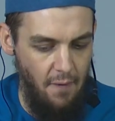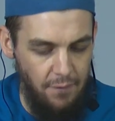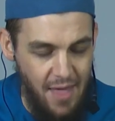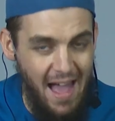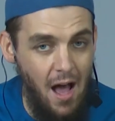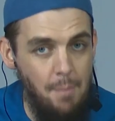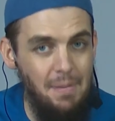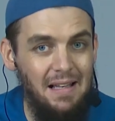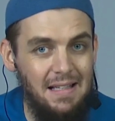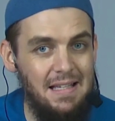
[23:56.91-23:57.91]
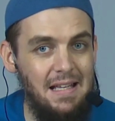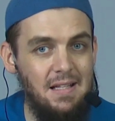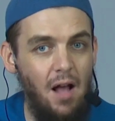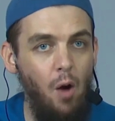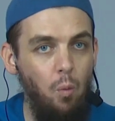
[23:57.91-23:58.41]
Their abilities
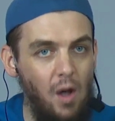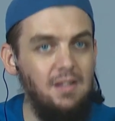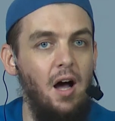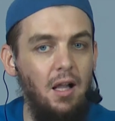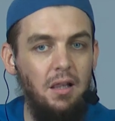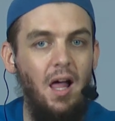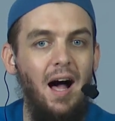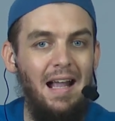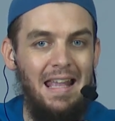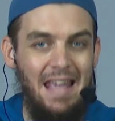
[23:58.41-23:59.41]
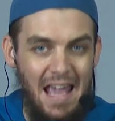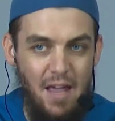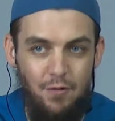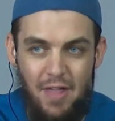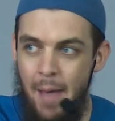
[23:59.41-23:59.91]
are what Allah
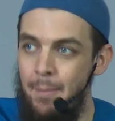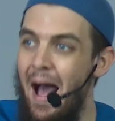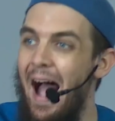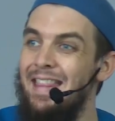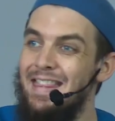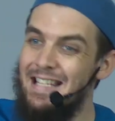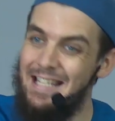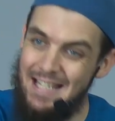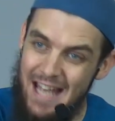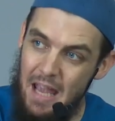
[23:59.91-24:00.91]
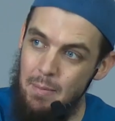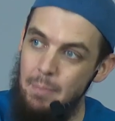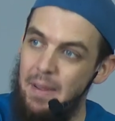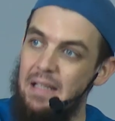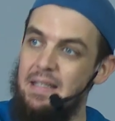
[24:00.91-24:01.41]
gave them, and the same
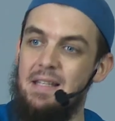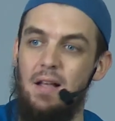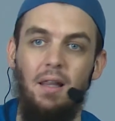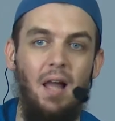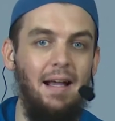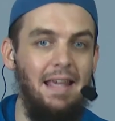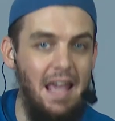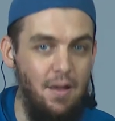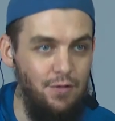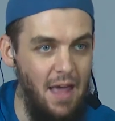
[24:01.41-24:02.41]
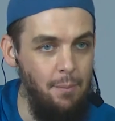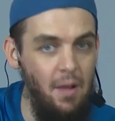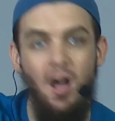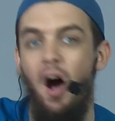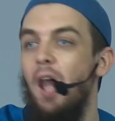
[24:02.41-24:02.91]
abilities Allah gave them,
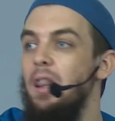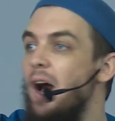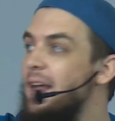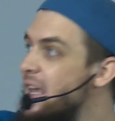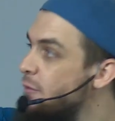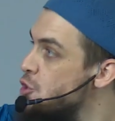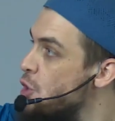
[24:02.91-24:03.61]
Allah gave to